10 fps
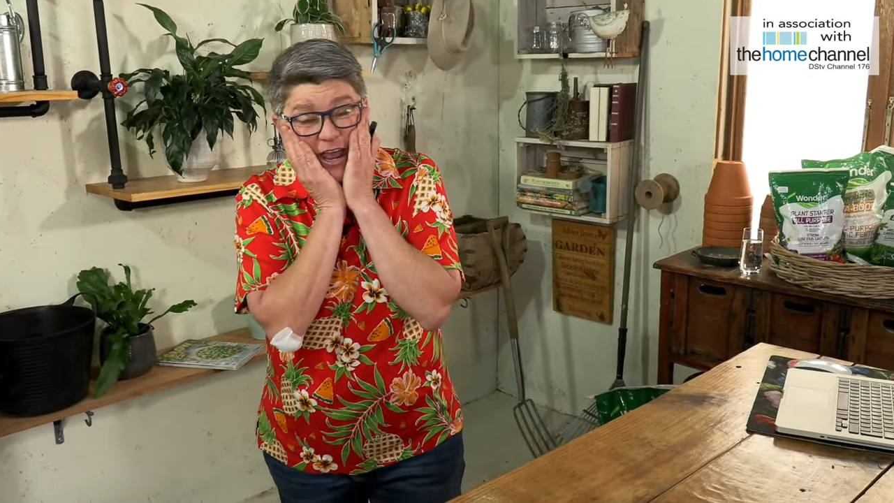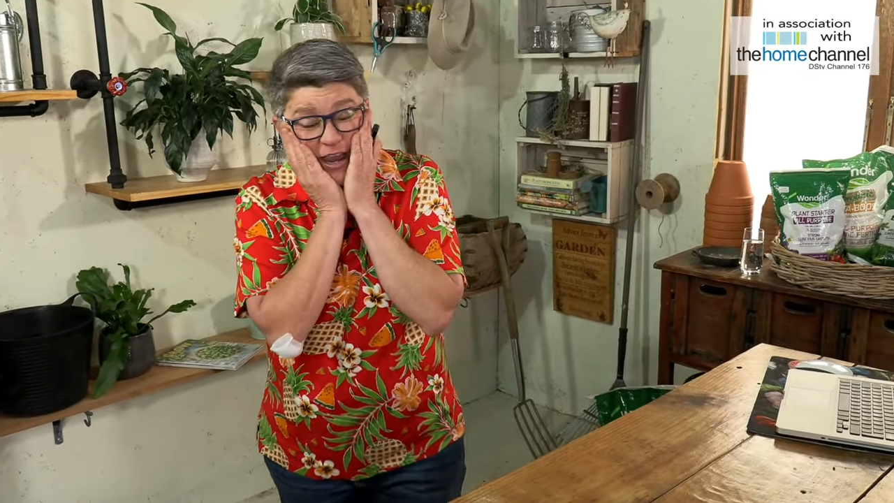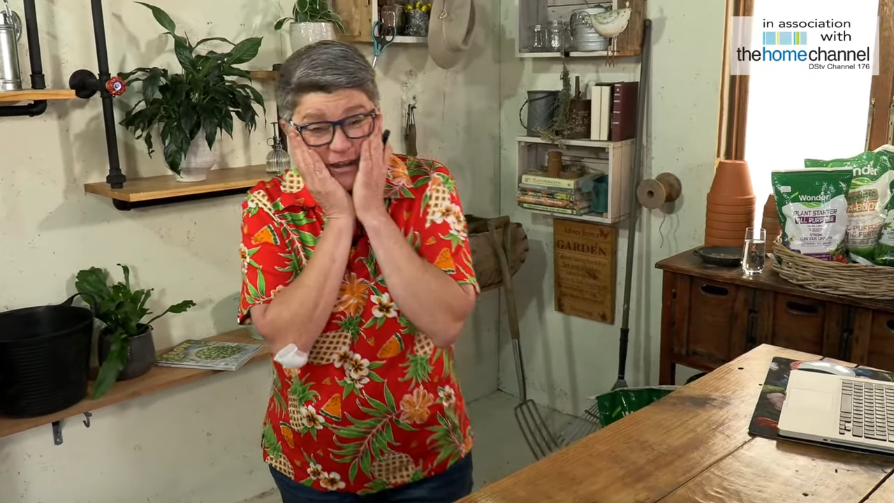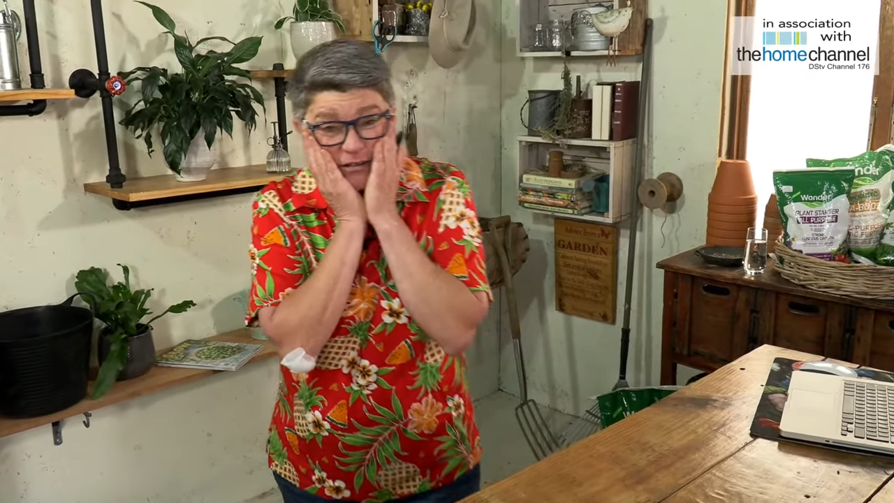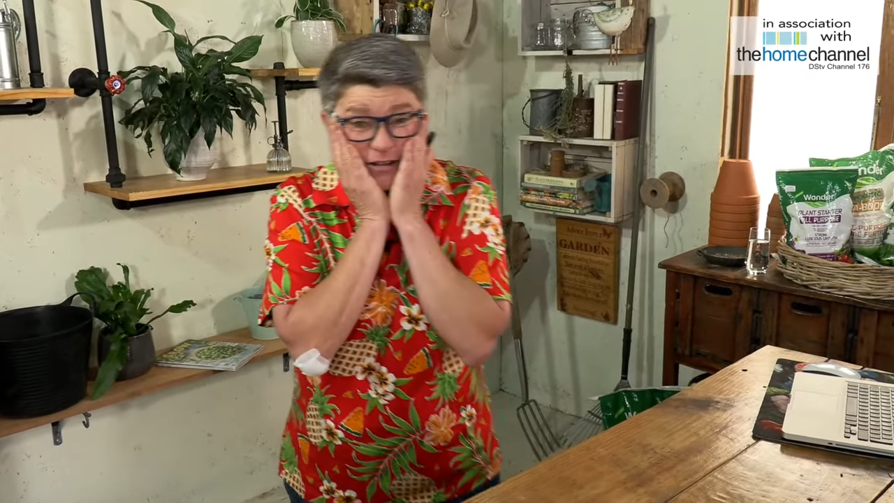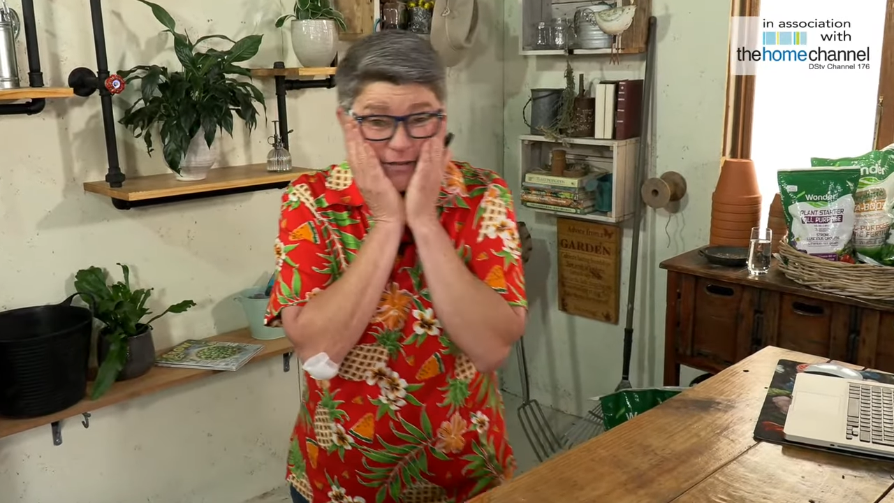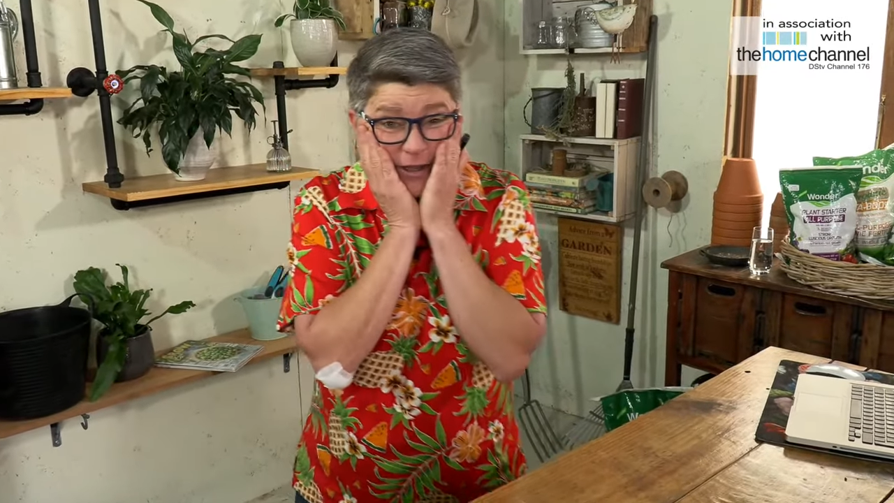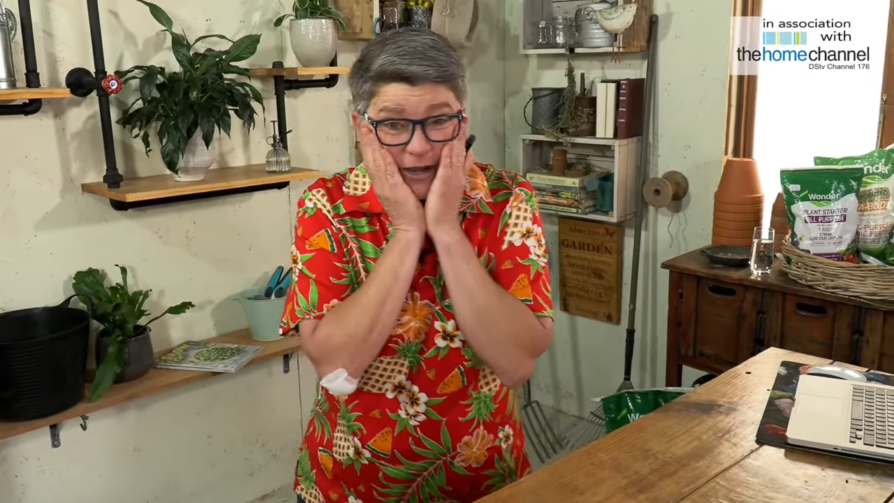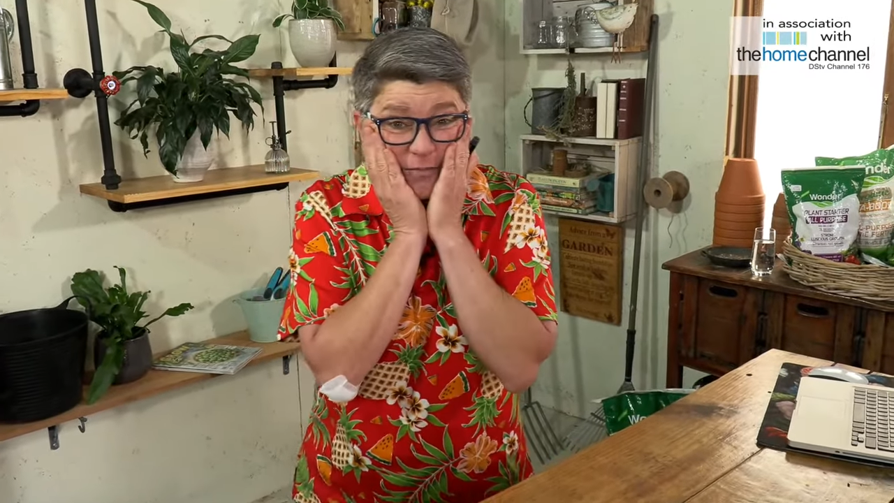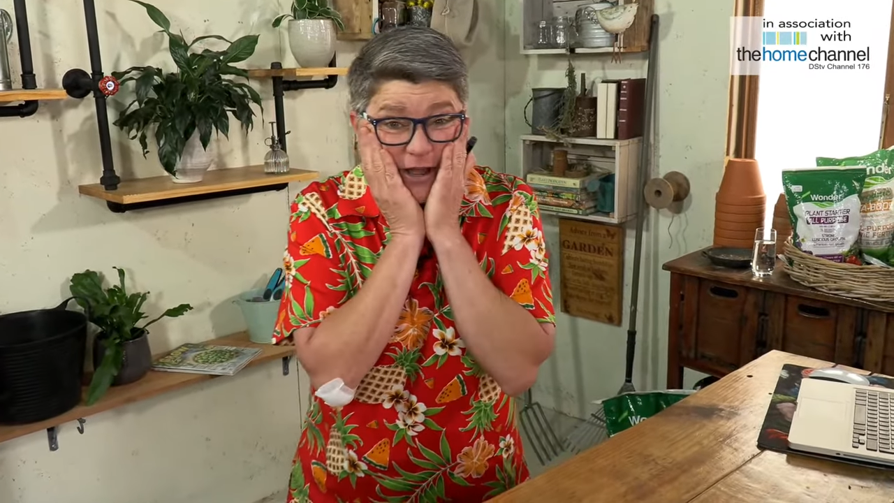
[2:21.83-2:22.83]
anal
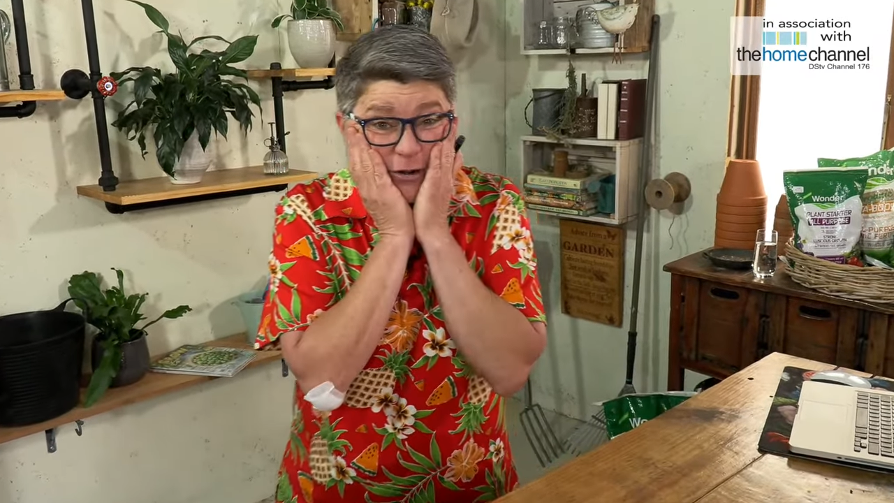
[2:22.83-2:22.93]
about my